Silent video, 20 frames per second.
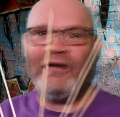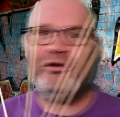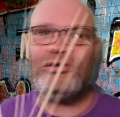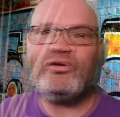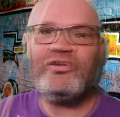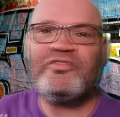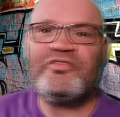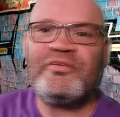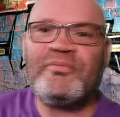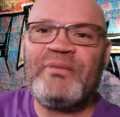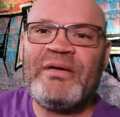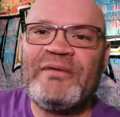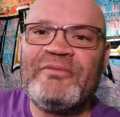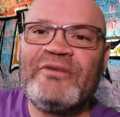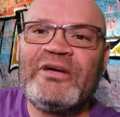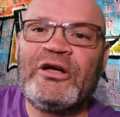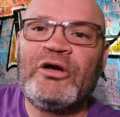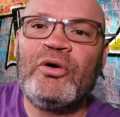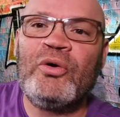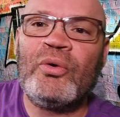how long have we
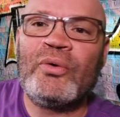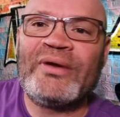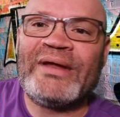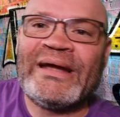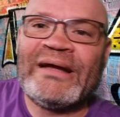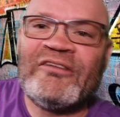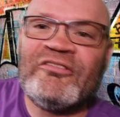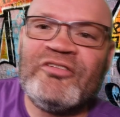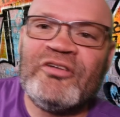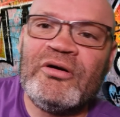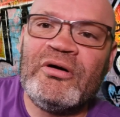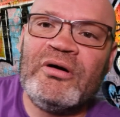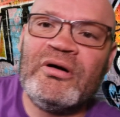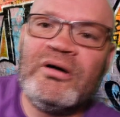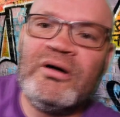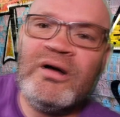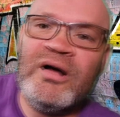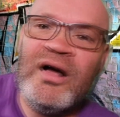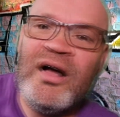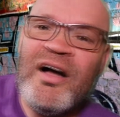been recording
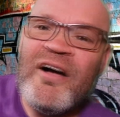for?